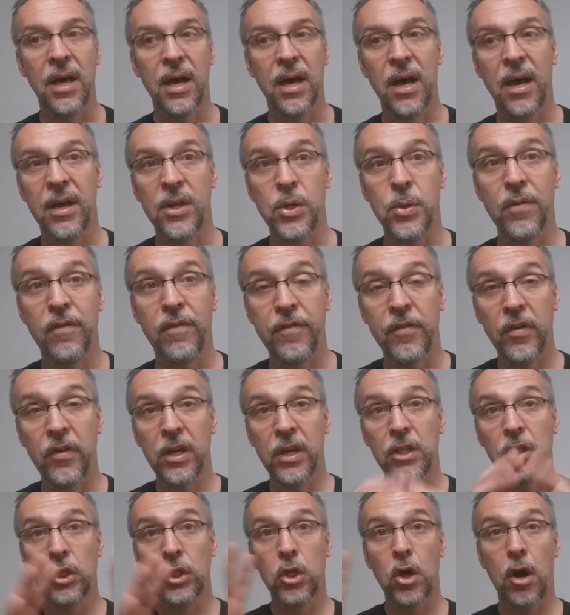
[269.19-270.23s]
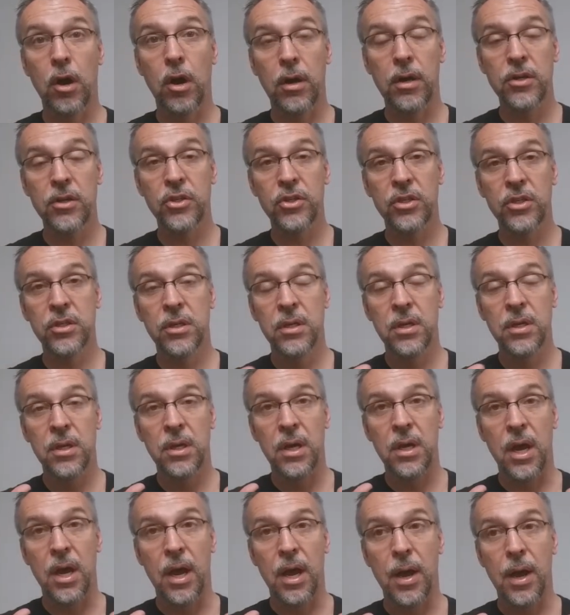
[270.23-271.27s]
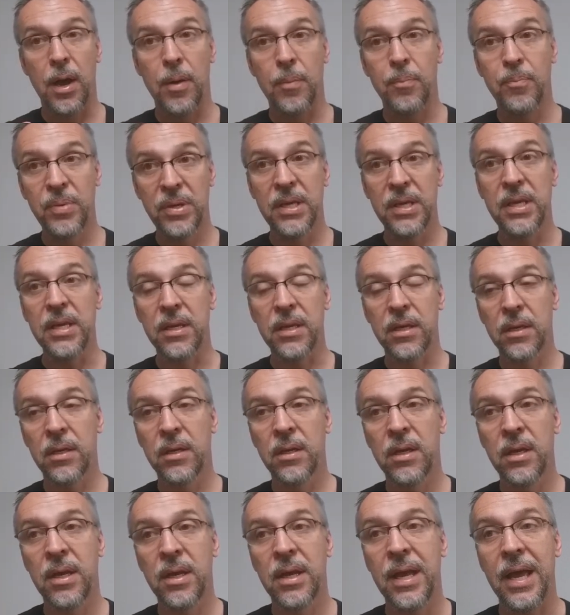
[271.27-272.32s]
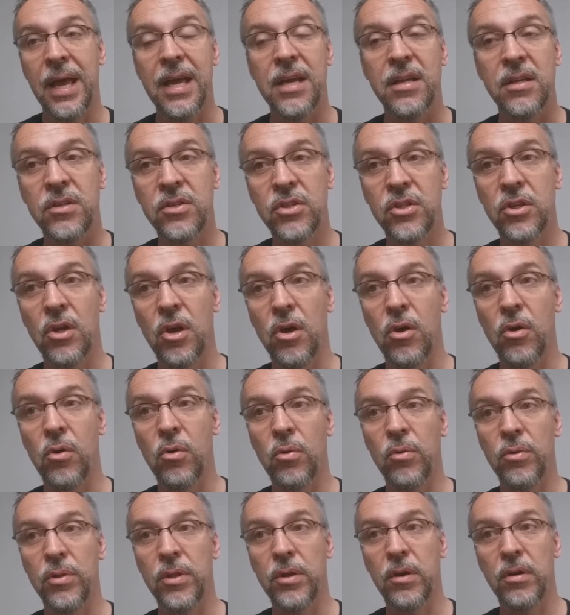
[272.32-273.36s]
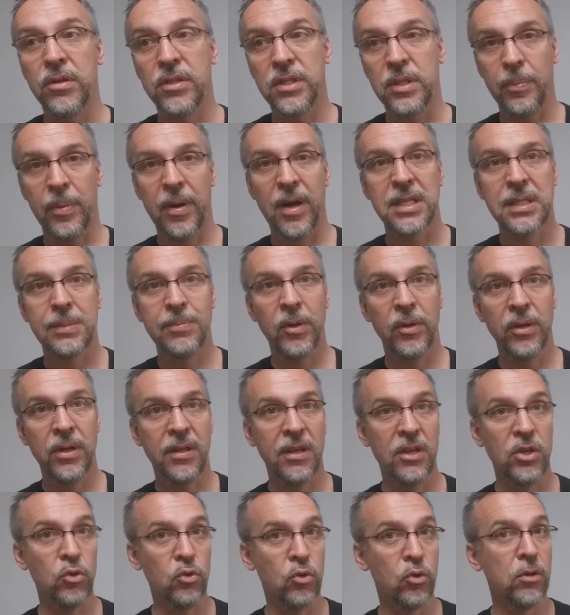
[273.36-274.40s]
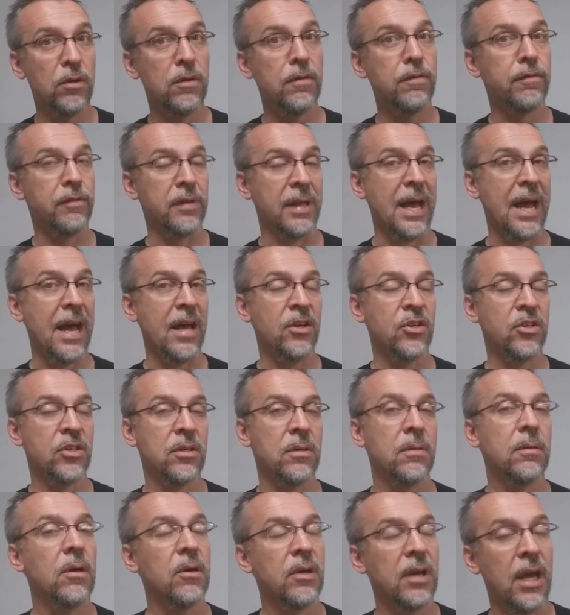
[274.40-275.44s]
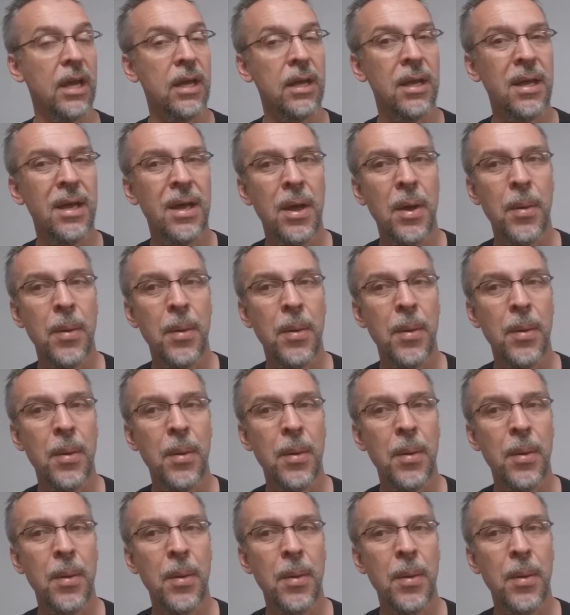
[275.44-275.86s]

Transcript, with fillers: Uh, you have a very large uh, peak, and so there's the possibility that you could flash, okay?